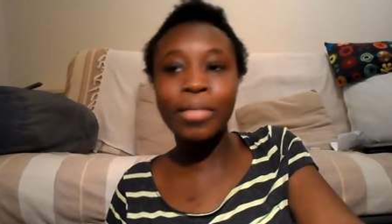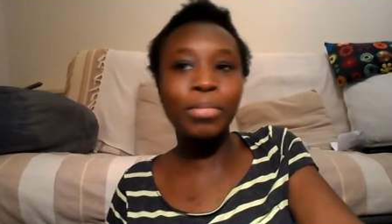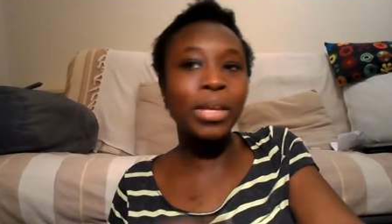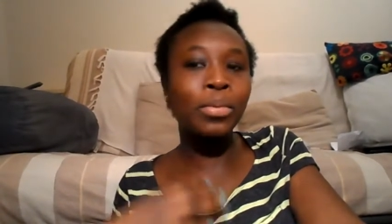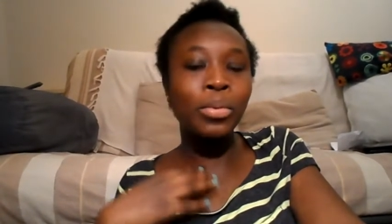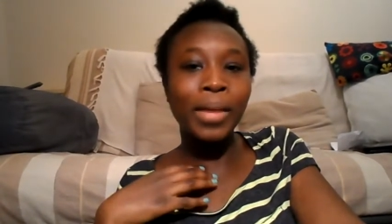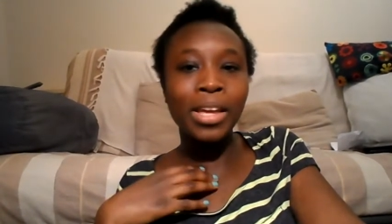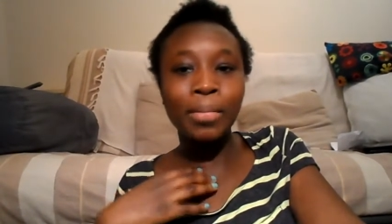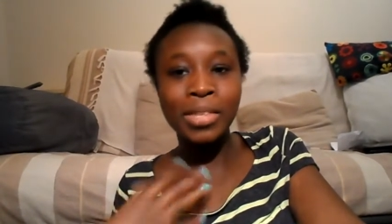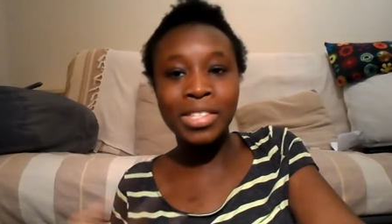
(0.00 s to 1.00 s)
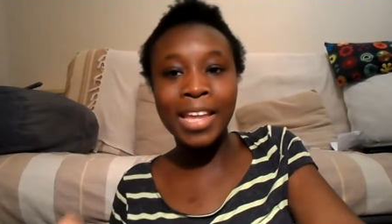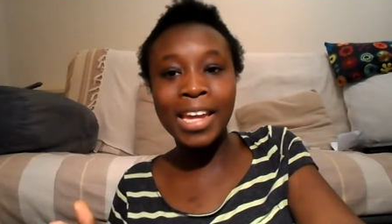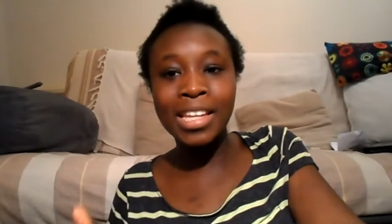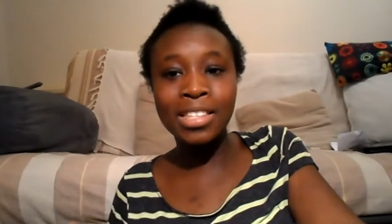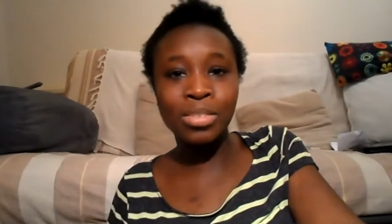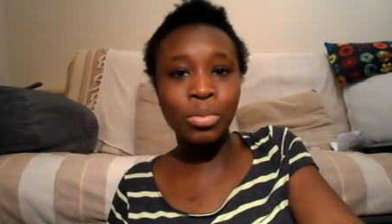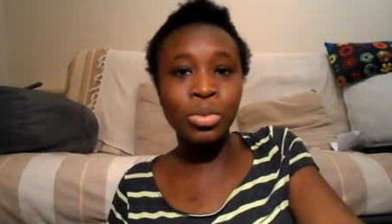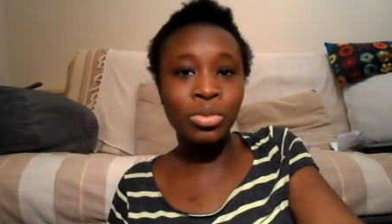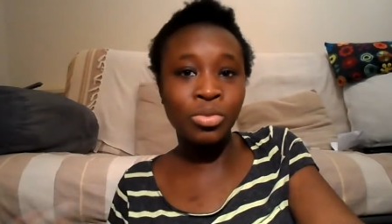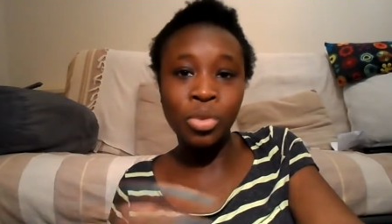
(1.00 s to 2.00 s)
and people make mistakes
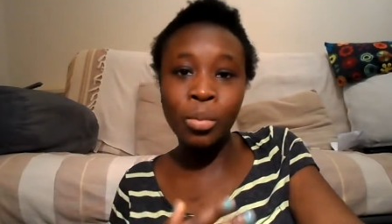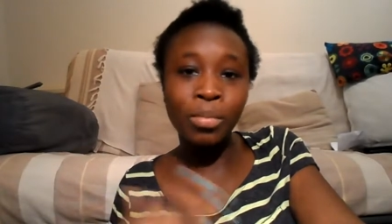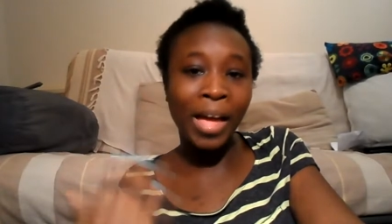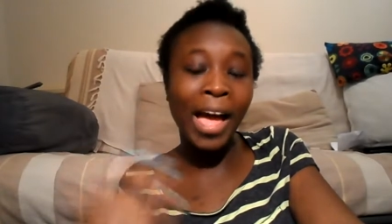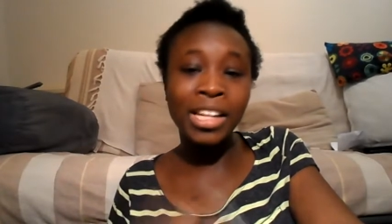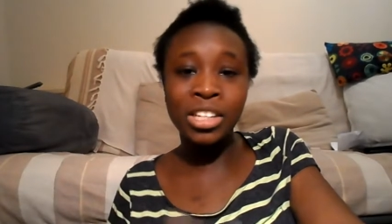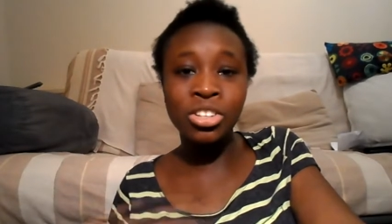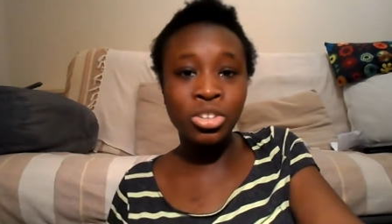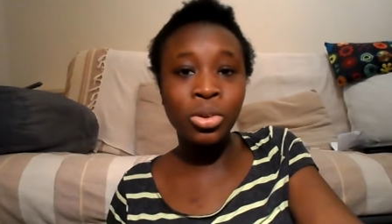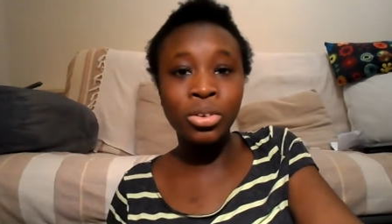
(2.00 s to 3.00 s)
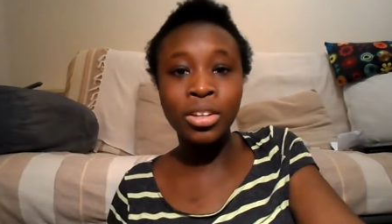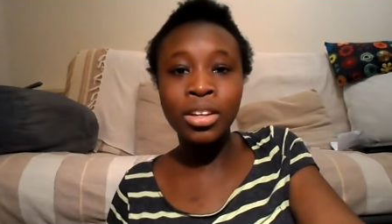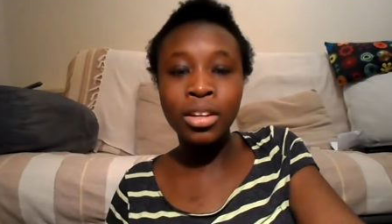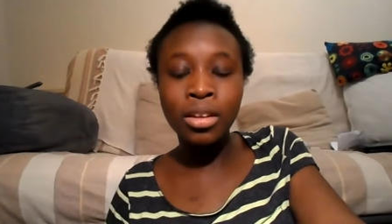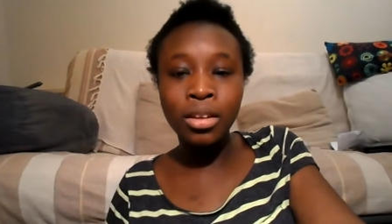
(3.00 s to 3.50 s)
was from Hank and John.